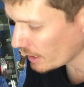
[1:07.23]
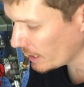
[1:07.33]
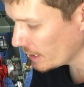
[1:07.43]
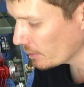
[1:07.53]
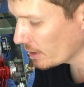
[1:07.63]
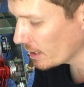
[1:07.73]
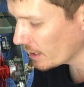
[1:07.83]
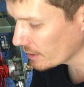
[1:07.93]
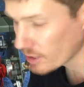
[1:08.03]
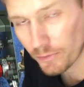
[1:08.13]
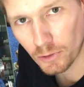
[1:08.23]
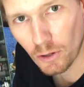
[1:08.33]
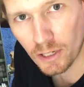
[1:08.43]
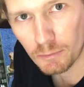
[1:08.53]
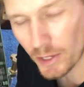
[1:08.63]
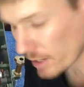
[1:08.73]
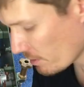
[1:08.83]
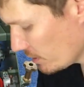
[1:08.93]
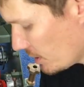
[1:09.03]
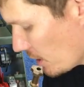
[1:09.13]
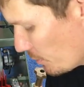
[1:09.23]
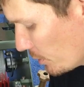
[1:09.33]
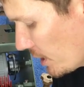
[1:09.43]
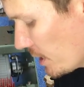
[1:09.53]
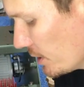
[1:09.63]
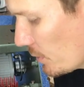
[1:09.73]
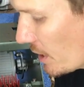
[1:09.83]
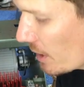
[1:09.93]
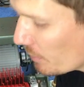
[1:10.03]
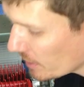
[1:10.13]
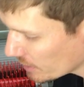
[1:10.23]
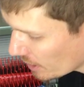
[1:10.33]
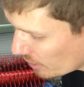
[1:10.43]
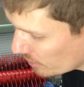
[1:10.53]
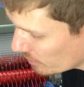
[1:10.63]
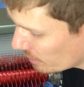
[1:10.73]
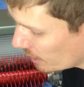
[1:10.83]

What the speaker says: our self-aligning bearing. So I'll put that into our PTO